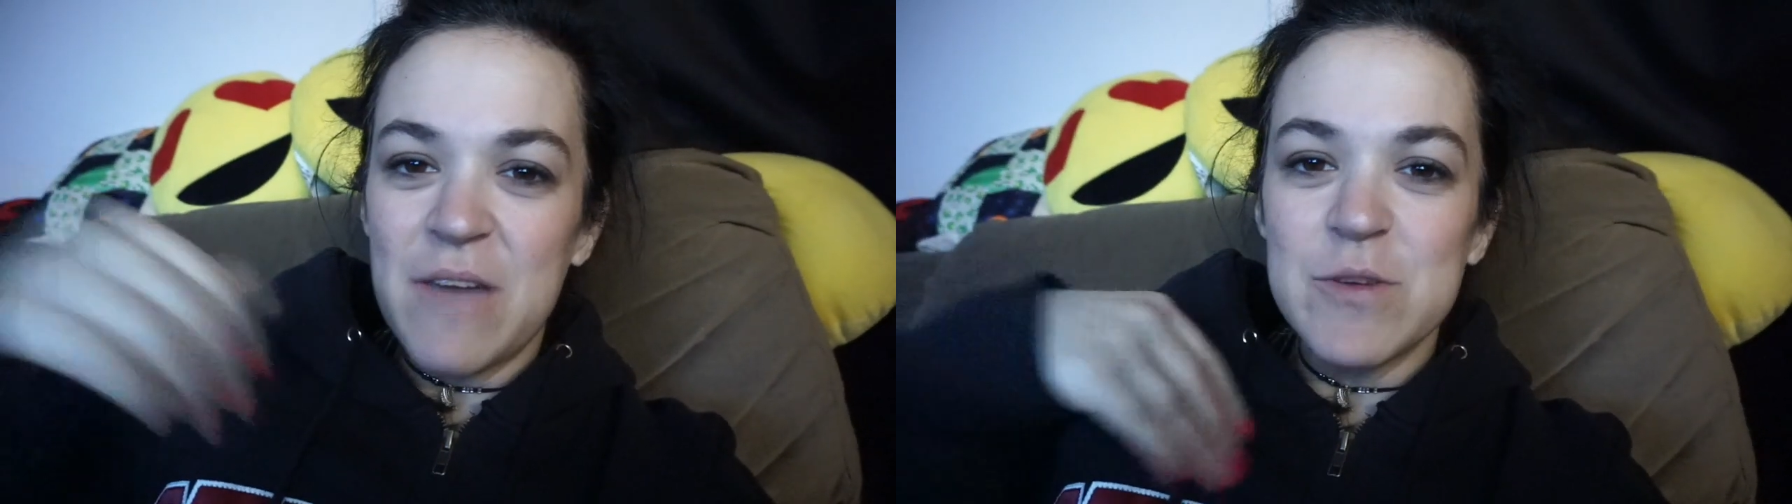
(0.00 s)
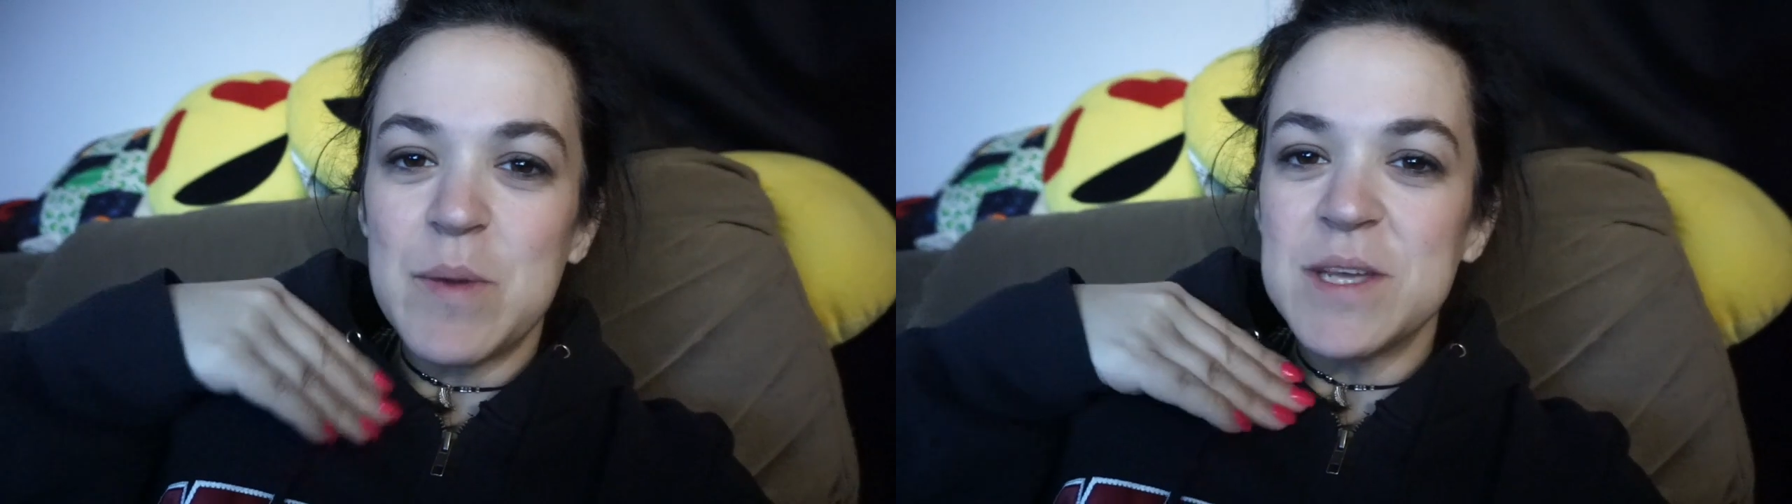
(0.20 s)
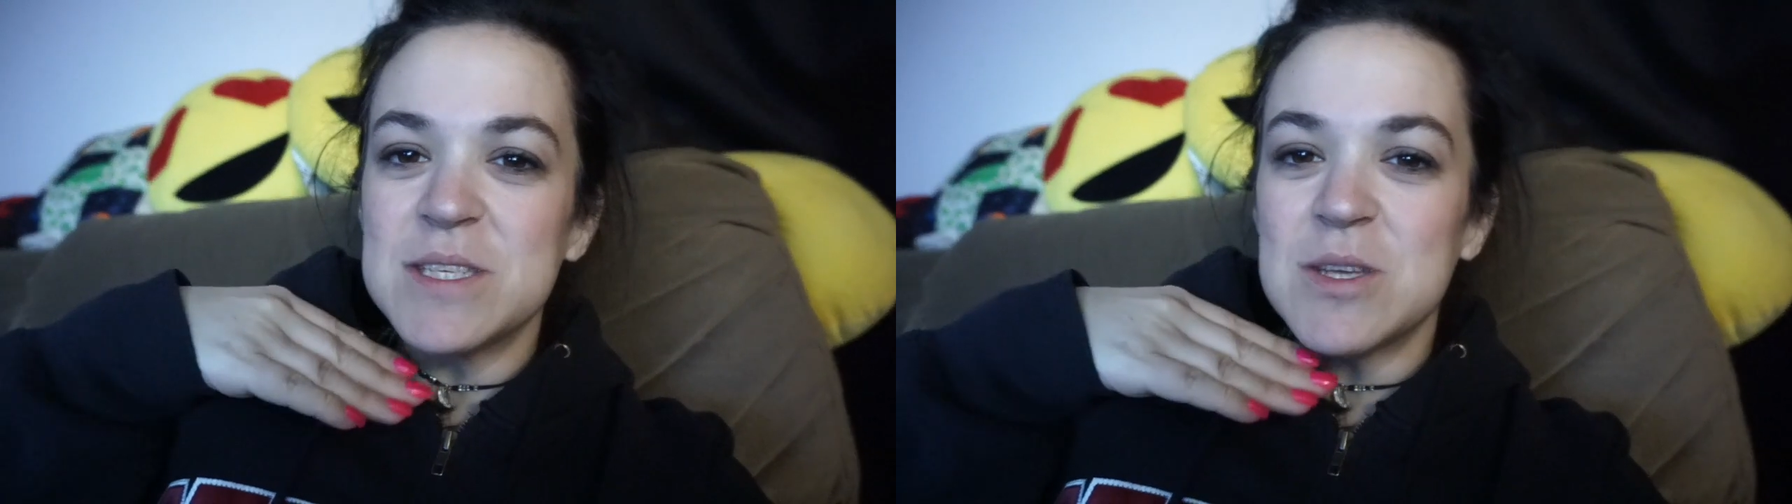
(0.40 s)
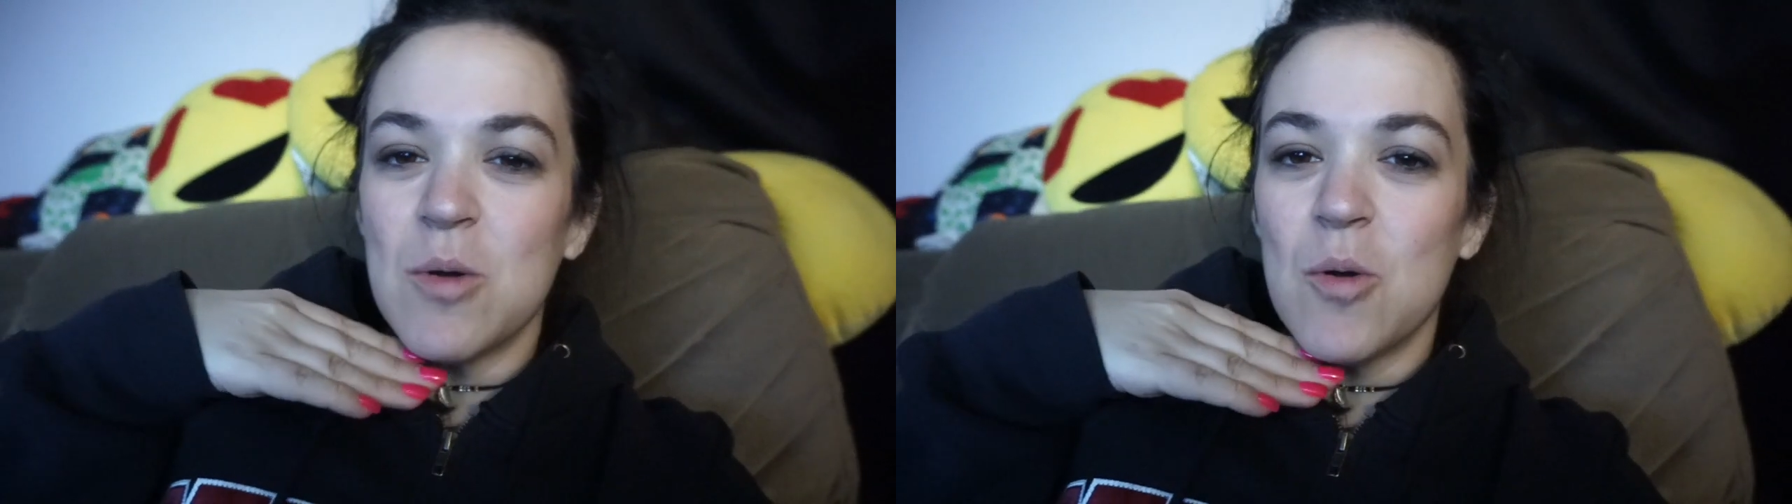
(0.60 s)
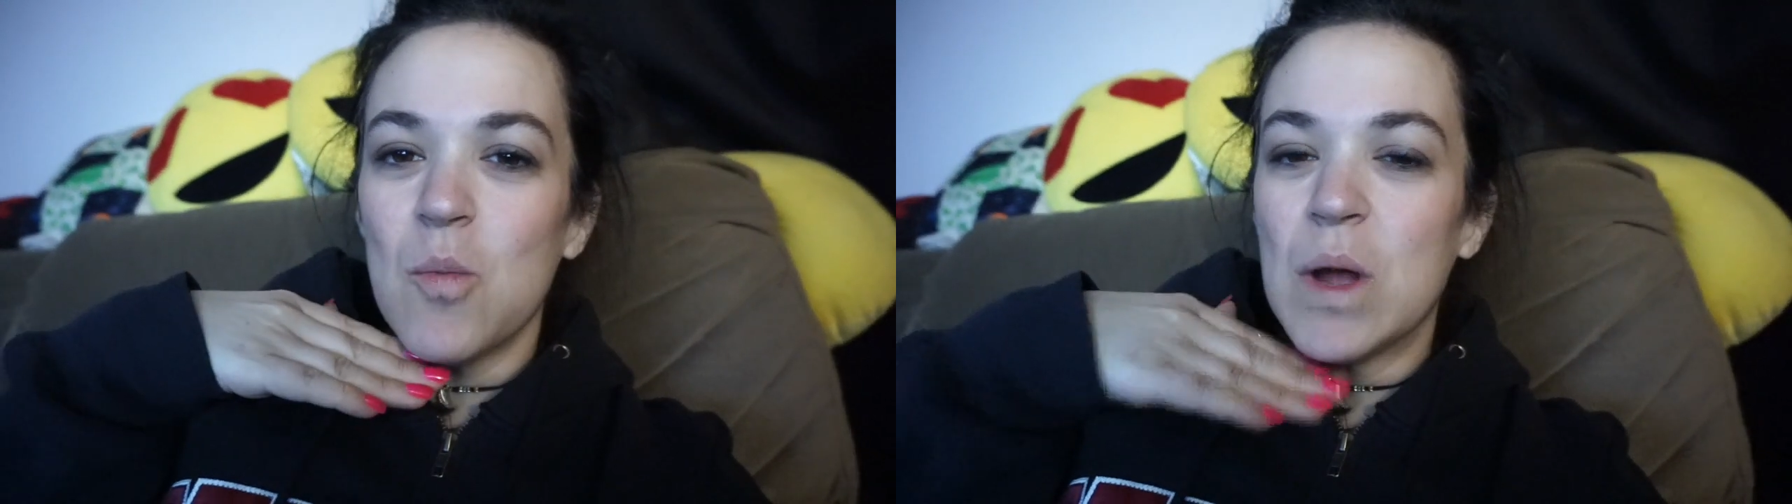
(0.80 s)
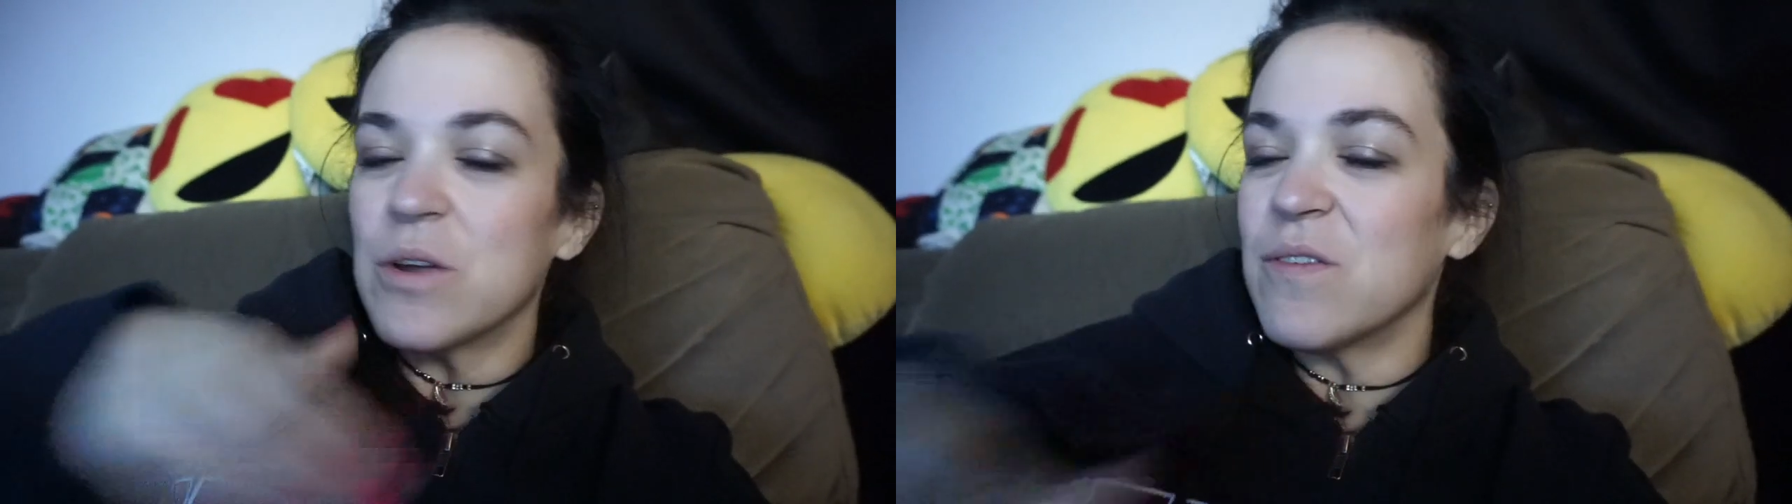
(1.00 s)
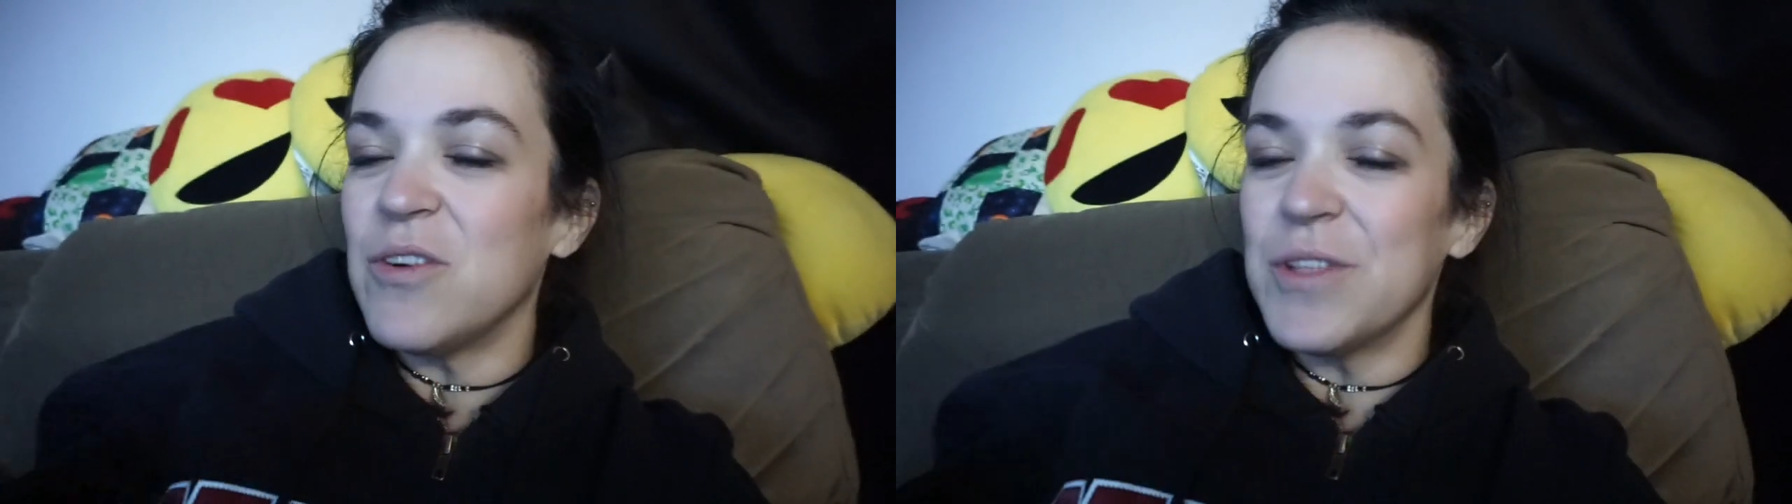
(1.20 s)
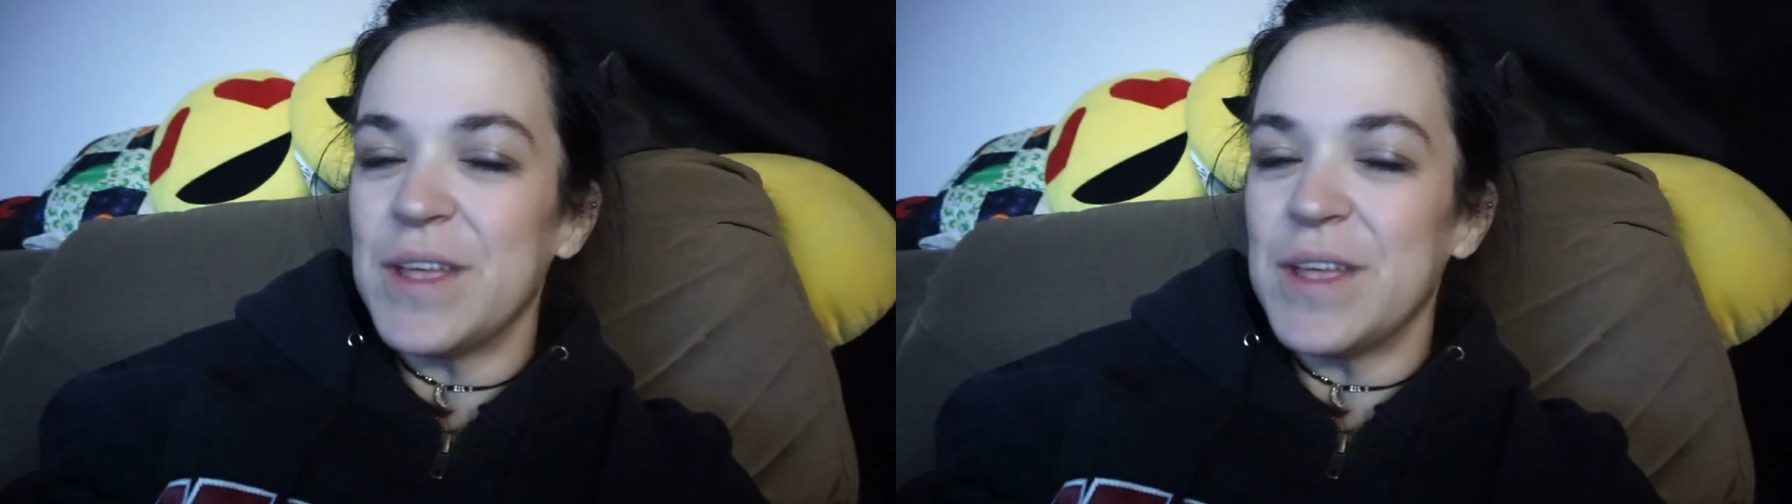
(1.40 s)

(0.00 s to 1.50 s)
Everybody's so wonderful